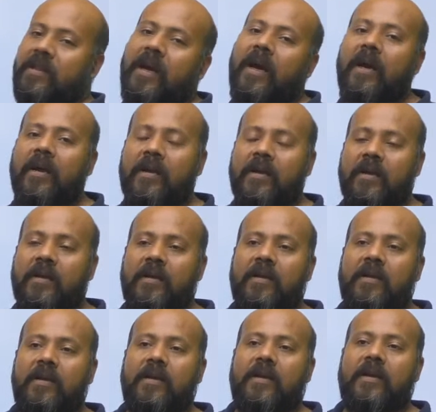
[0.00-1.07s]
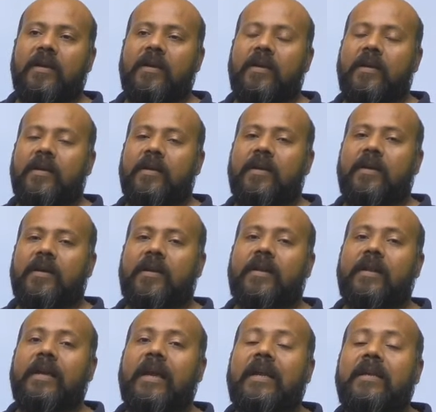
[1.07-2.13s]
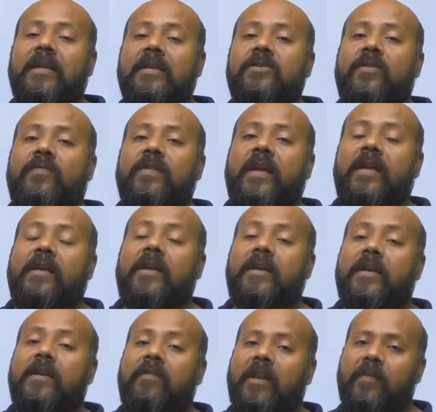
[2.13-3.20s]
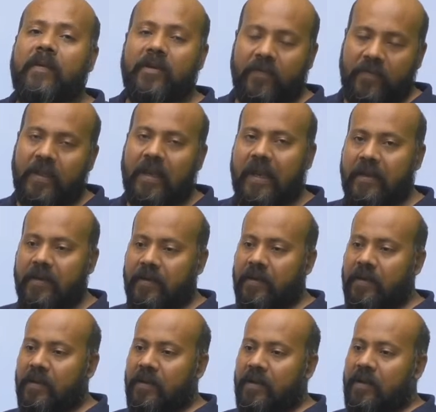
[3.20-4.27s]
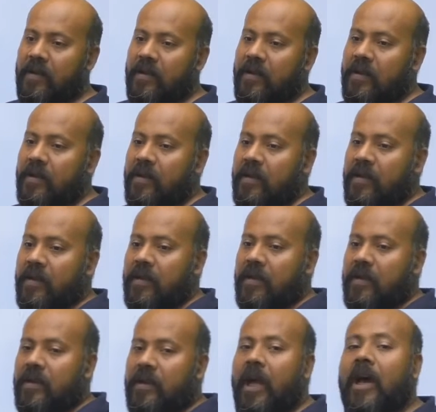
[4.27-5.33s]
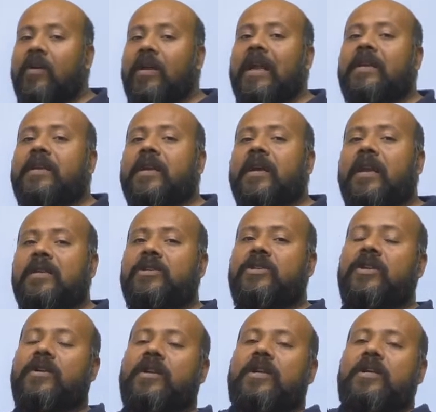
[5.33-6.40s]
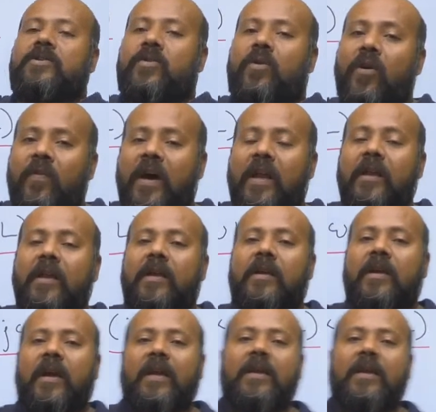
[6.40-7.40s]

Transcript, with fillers: with the reactance of the inductive element of the line. Now electrical engineering is over